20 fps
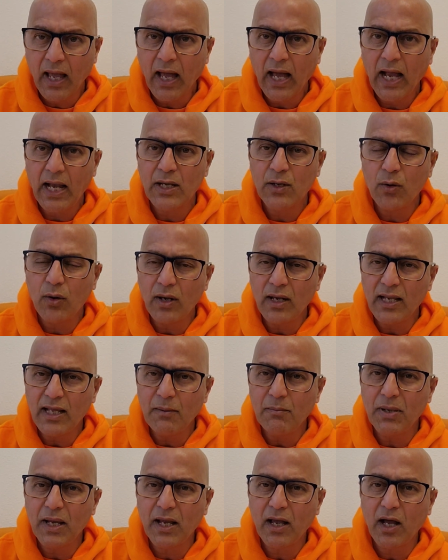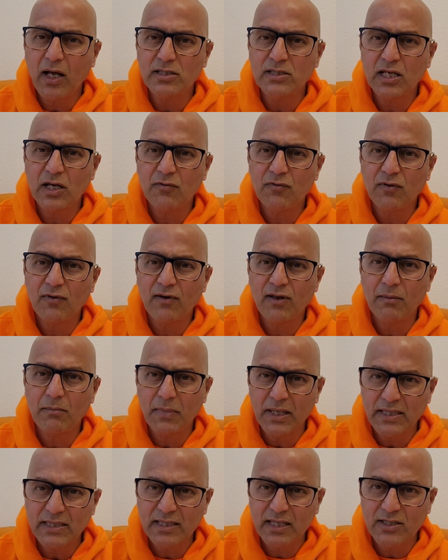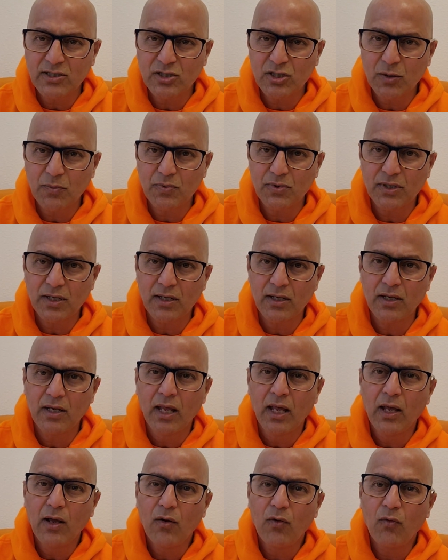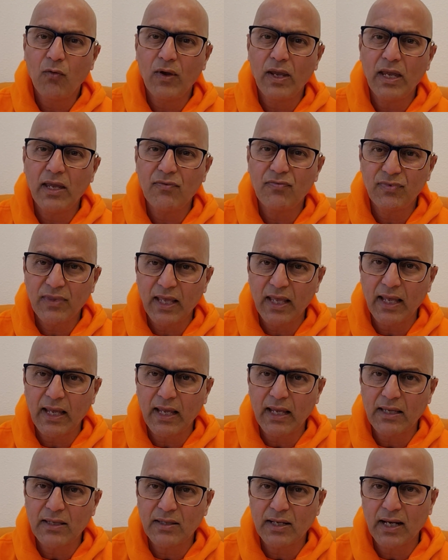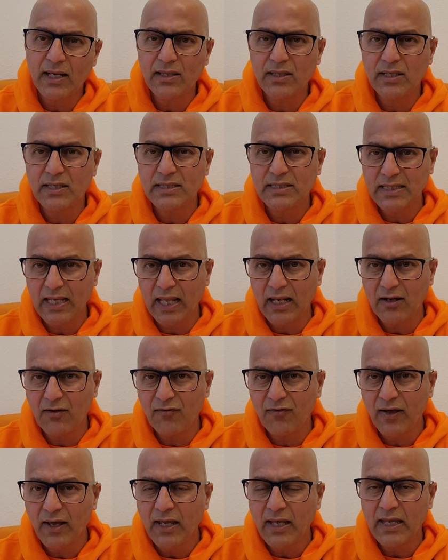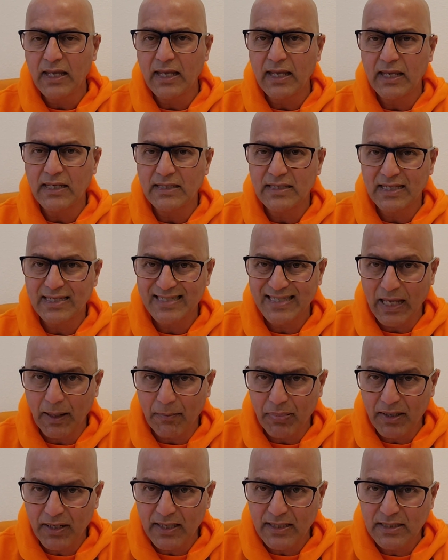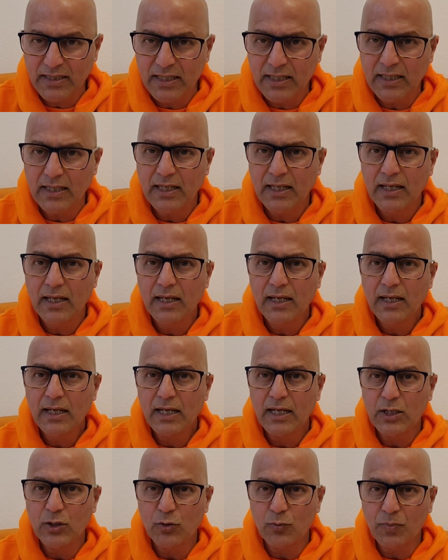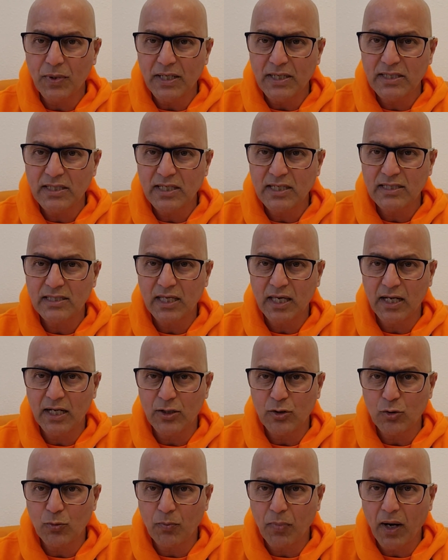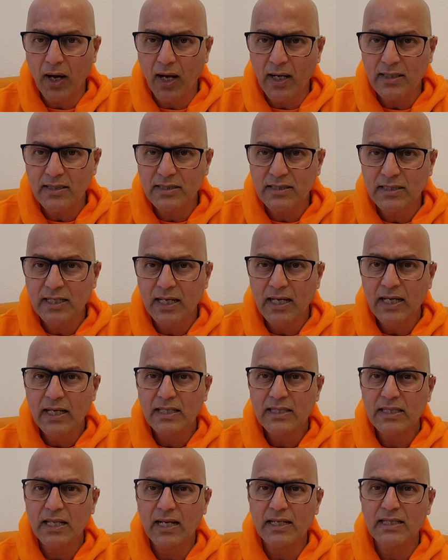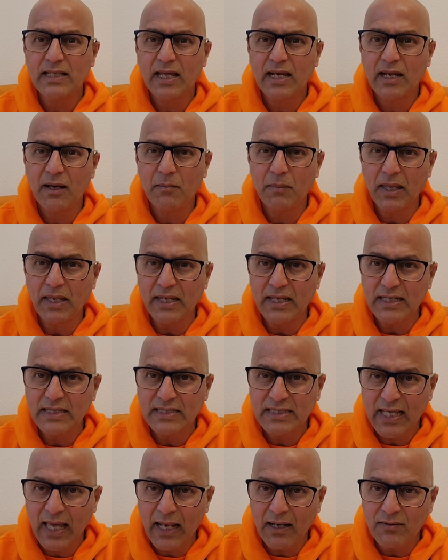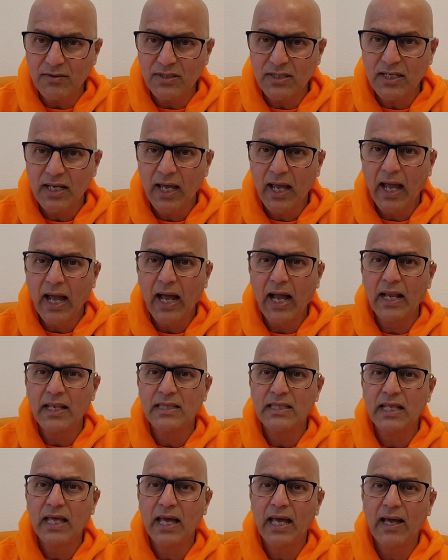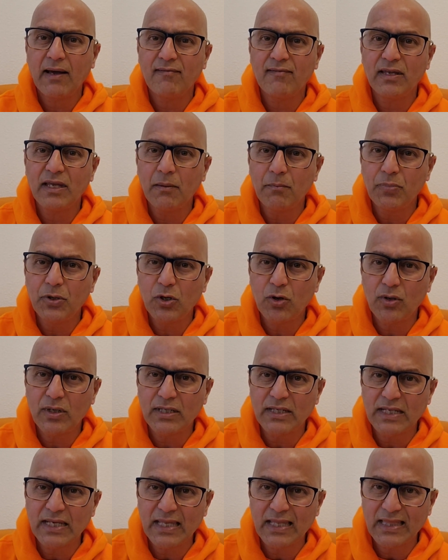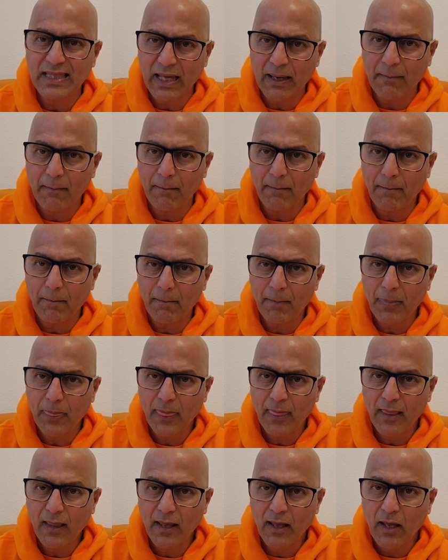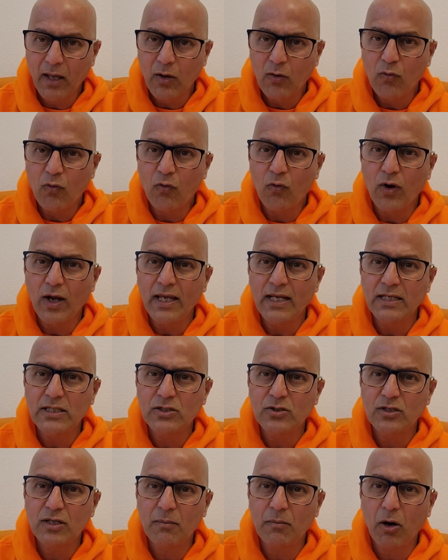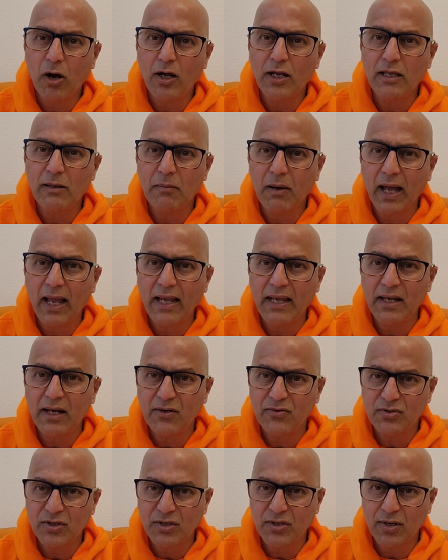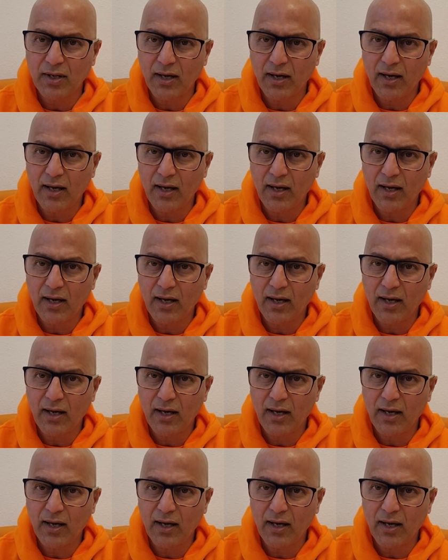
and only because of our misconception we think that the self is separated into pieces or into parts, that there are many cells and they have impurity in them, owing to the body, mind, etc.